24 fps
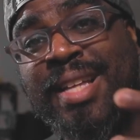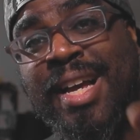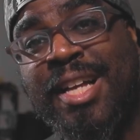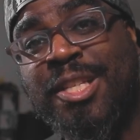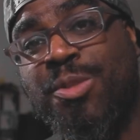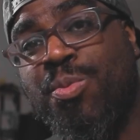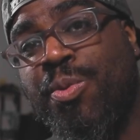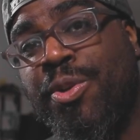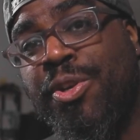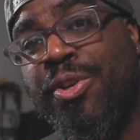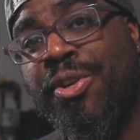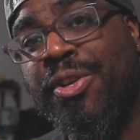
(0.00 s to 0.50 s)

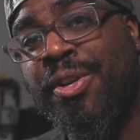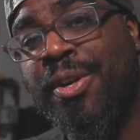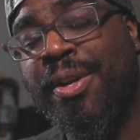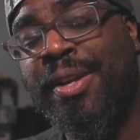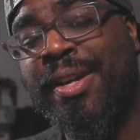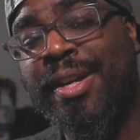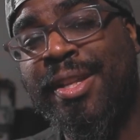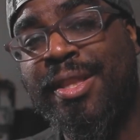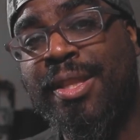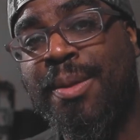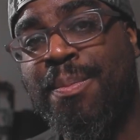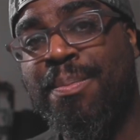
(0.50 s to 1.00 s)
that's where you're going to
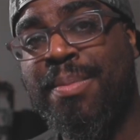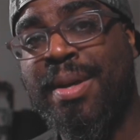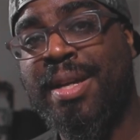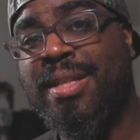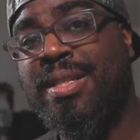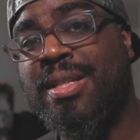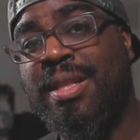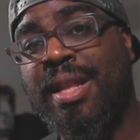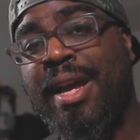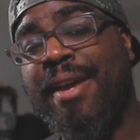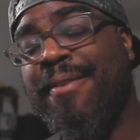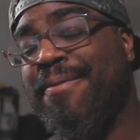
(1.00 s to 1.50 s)
get the
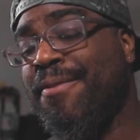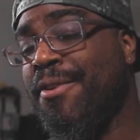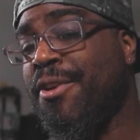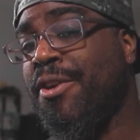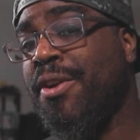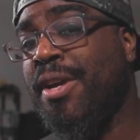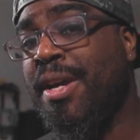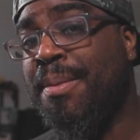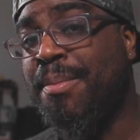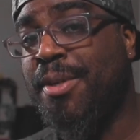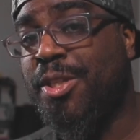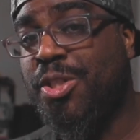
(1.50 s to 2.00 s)
best light for
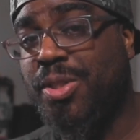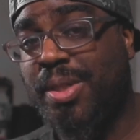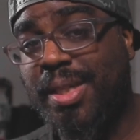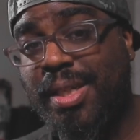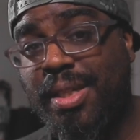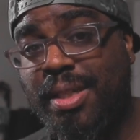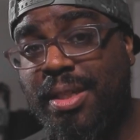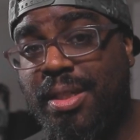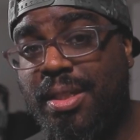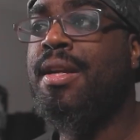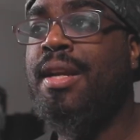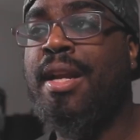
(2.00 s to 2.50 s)
your imagery.
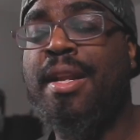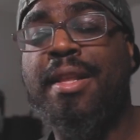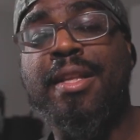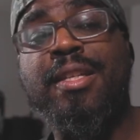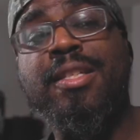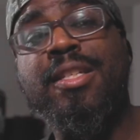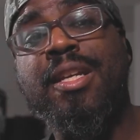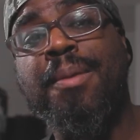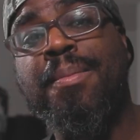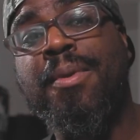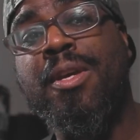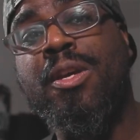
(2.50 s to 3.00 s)
Now
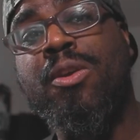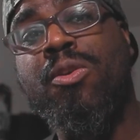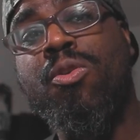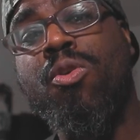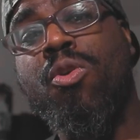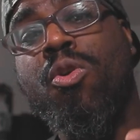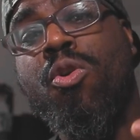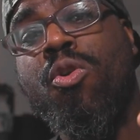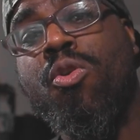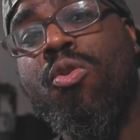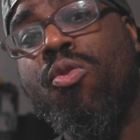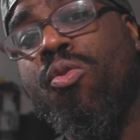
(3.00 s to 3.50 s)
this could be
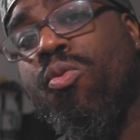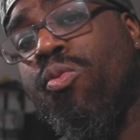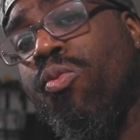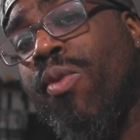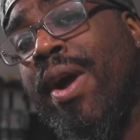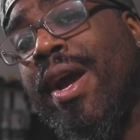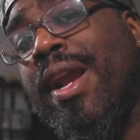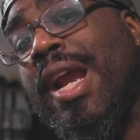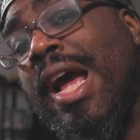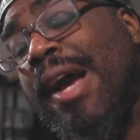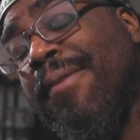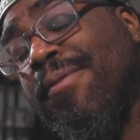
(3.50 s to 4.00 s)

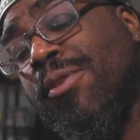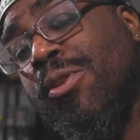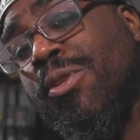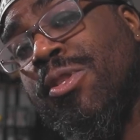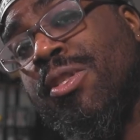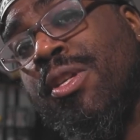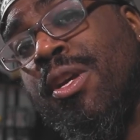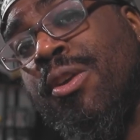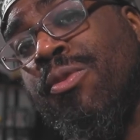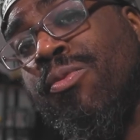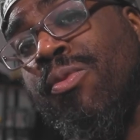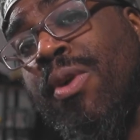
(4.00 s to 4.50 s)
right after
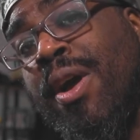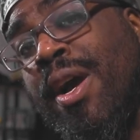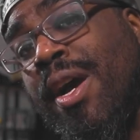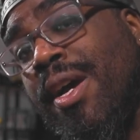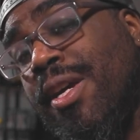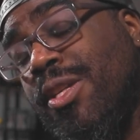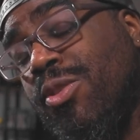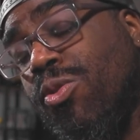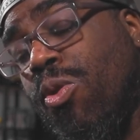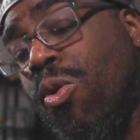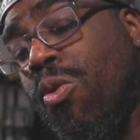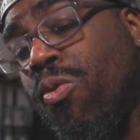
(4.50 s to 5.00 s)

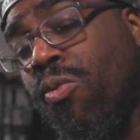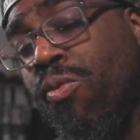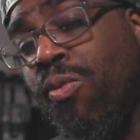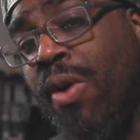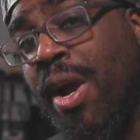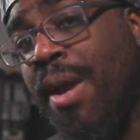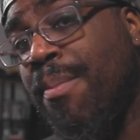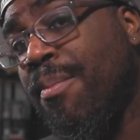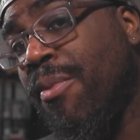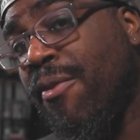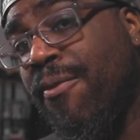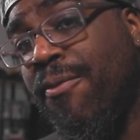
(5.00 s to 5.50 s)
sunrise or
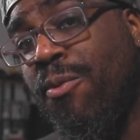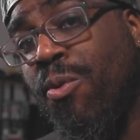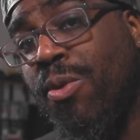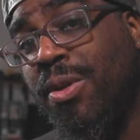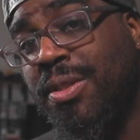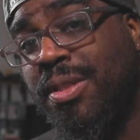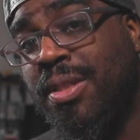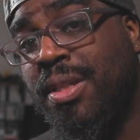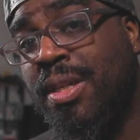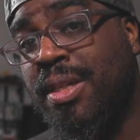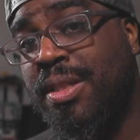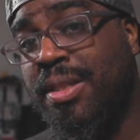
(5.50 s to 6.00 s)
right
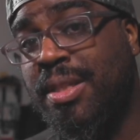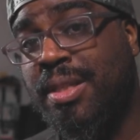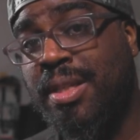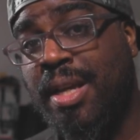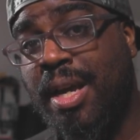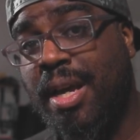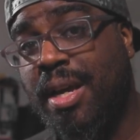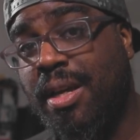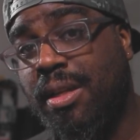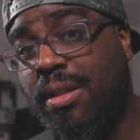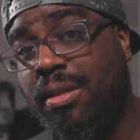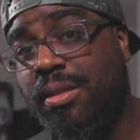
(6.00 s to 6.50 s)
before
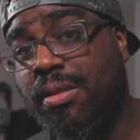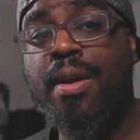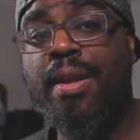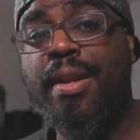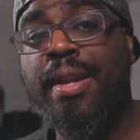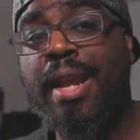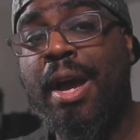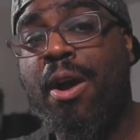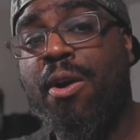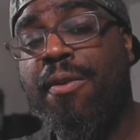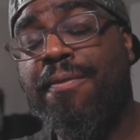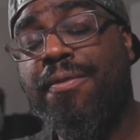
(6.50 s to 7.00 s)
sunset.
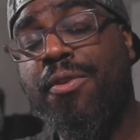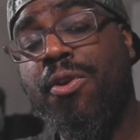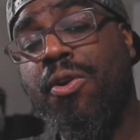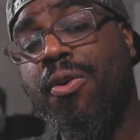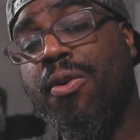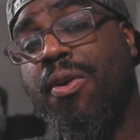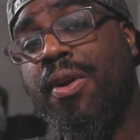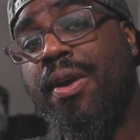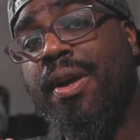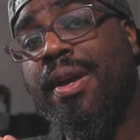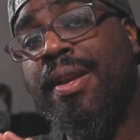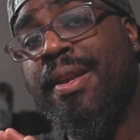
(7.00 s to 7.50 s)
Now if
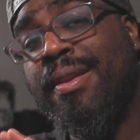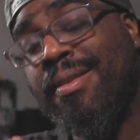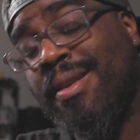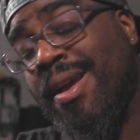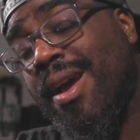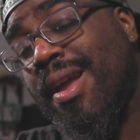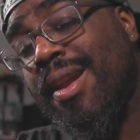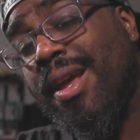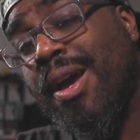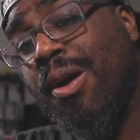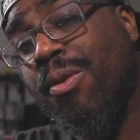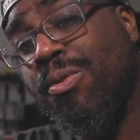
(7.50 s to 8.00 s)
you're
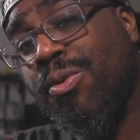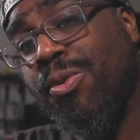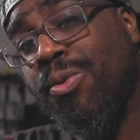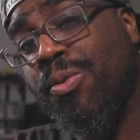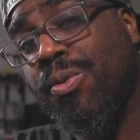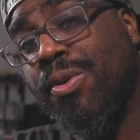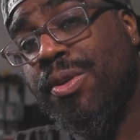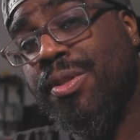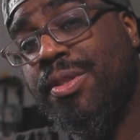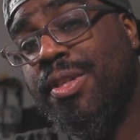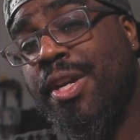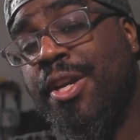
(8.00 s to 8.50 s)
not
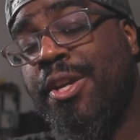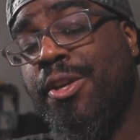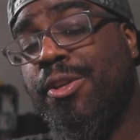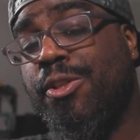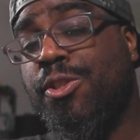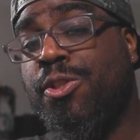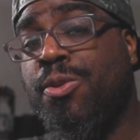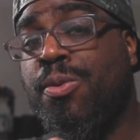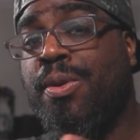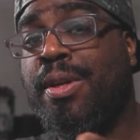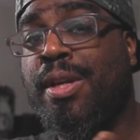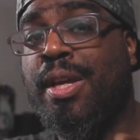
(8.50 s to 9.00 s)
outdoors and you're
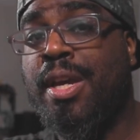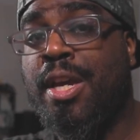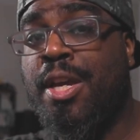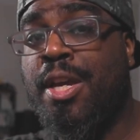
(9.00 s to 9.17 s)
shooting